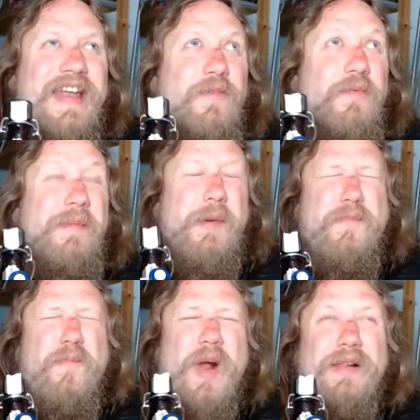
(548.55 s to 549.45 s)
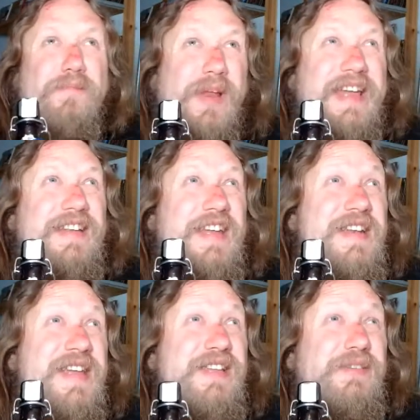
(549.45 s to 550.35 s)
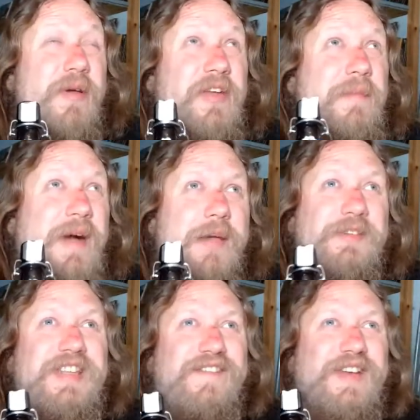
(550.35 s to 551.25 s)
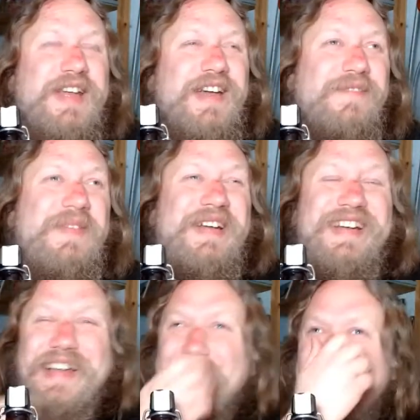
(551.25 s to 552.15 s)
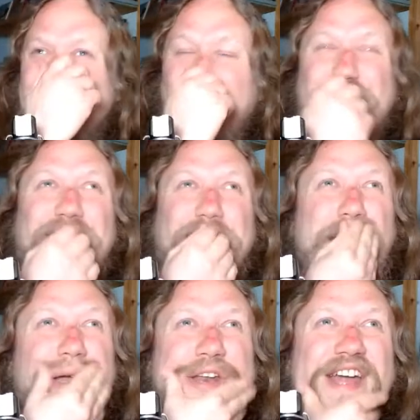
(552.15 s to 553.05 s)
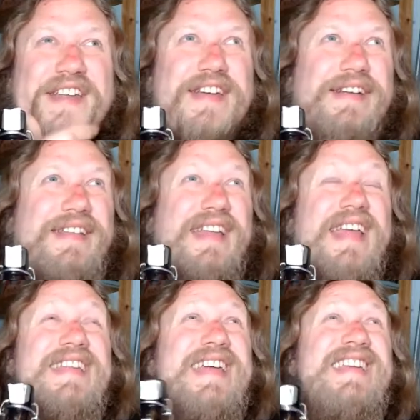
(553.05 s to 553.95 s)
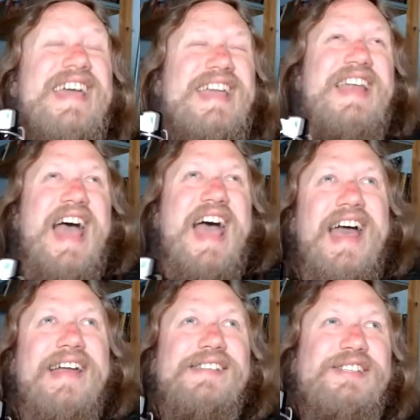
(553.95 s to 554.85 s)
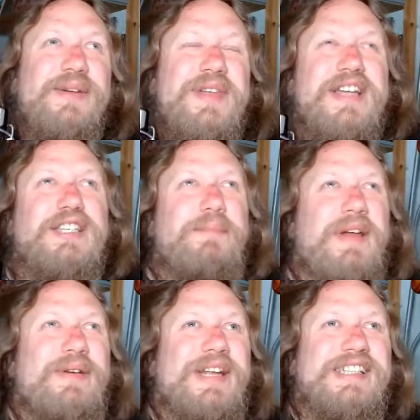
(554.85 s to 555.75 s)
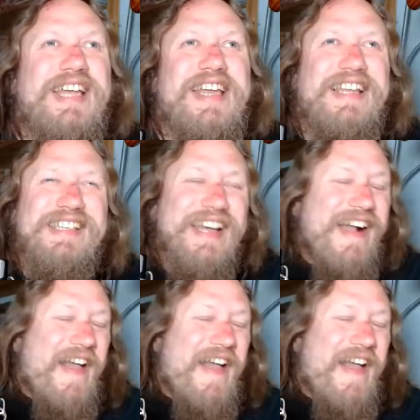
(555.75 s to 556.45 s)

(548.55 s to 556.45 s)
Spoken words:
Like, while playing D&D, smoking a pipe is definitely definitely a good idea. It adds to the experience, I guess.